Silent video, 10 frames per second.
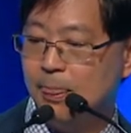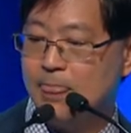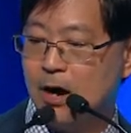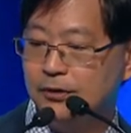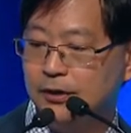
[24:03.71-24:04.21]

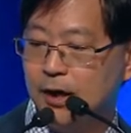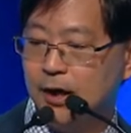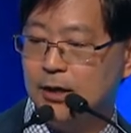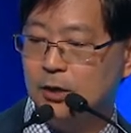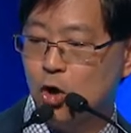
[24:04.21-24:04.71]
Now,
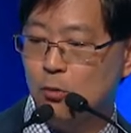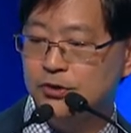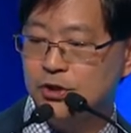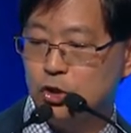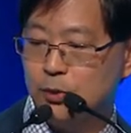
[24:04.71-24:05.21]
in the normal
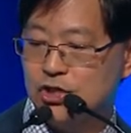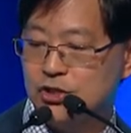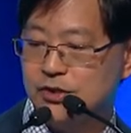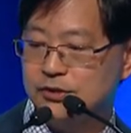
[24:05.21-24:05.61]
situations,